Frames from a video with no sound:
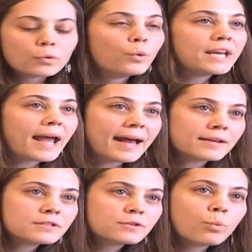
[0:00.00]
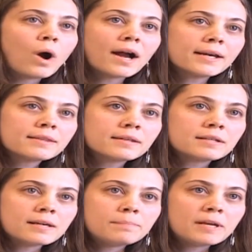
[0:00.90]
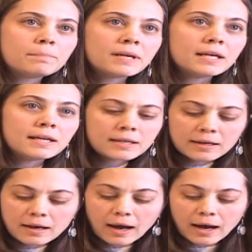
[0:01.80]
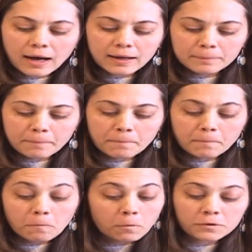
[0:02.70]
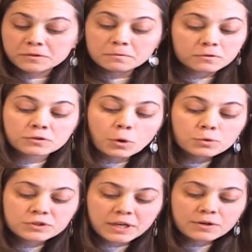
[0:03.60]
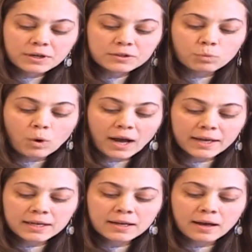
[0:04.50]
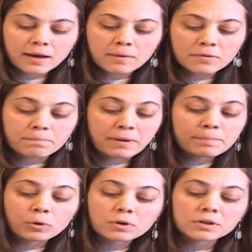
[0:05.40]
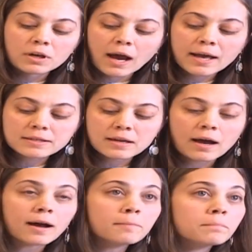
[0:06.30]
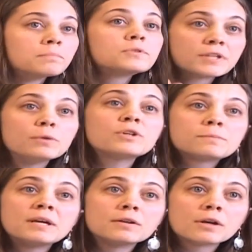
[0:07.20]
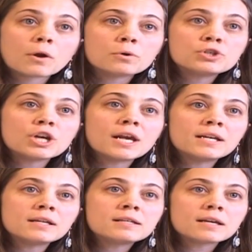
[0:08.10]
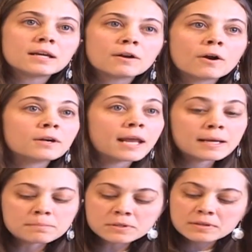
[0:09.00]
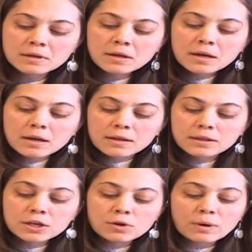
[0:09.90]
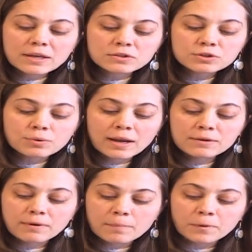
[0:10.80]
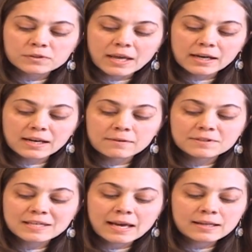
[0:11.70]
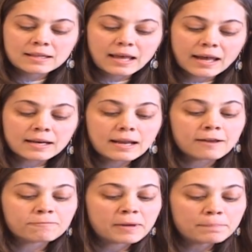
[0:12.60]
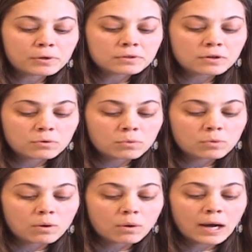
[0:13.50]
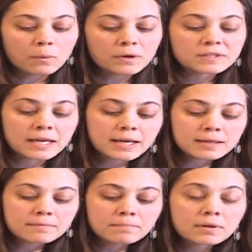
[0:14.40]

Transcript: When asked why the TPP was so secret, why people could not see what's being negotiated in our names, the U.S. Trade Representative said that if people knew what was in it,